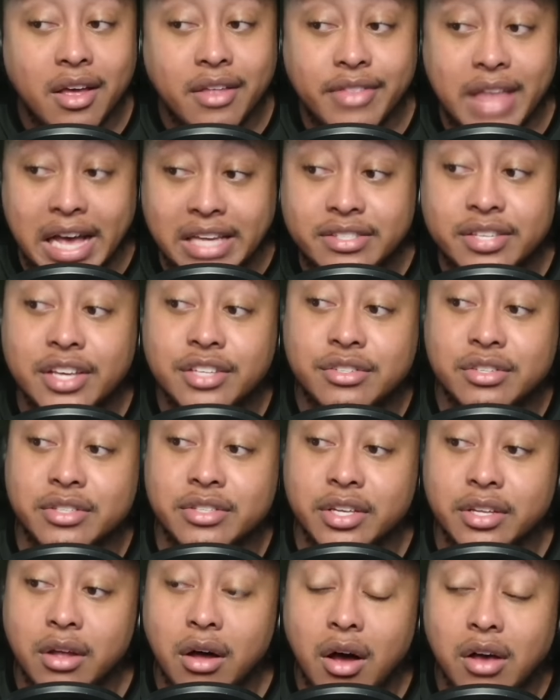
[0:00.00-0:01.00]
That's
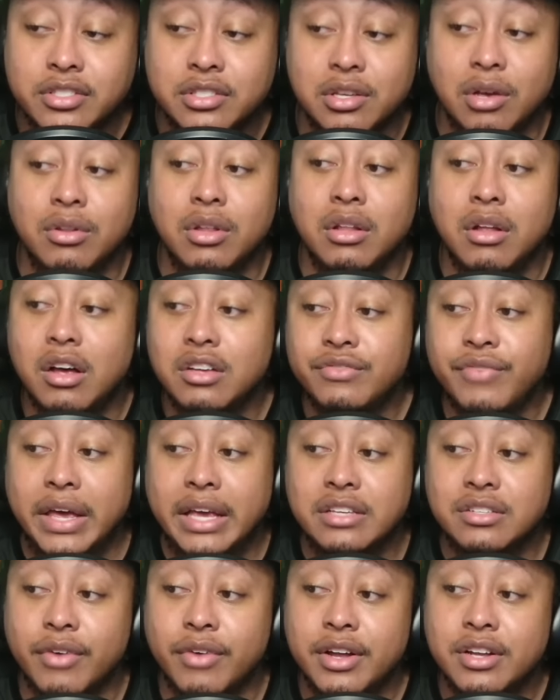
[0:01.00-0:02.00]
interesting. Also, the Las
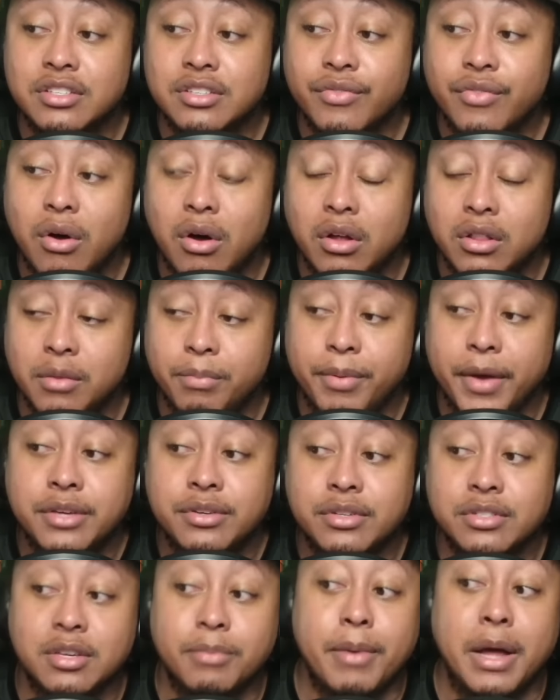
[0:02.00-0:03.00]
Vegas Raiders have called the
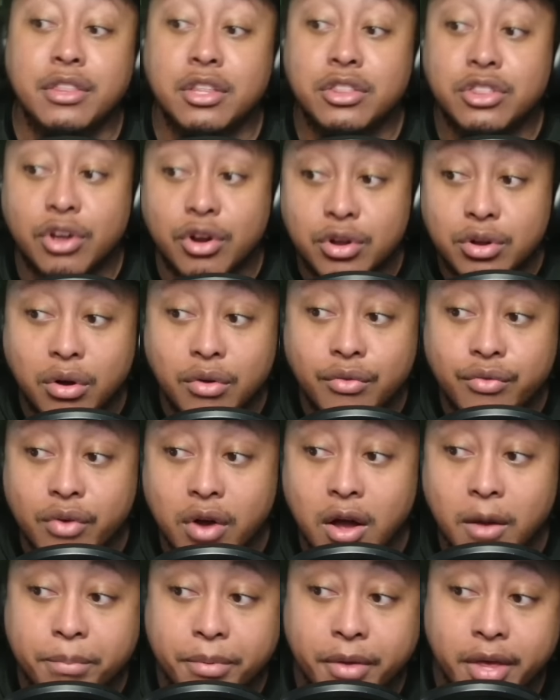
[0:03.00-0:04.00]
Patriots about the third
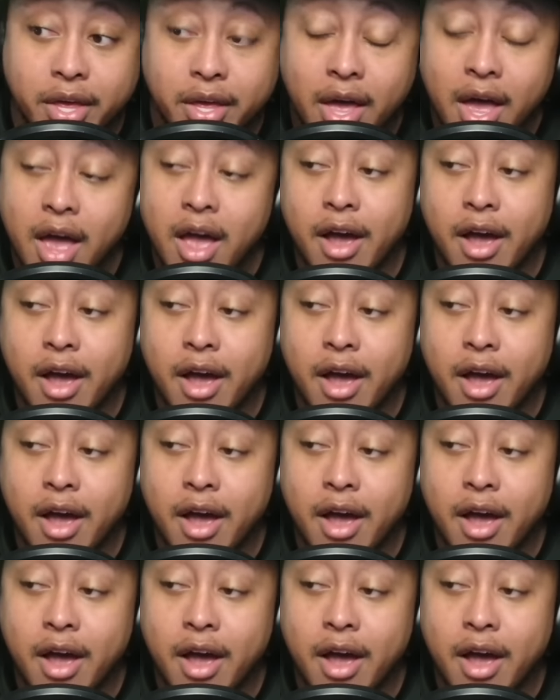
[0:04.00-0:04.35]
overall pick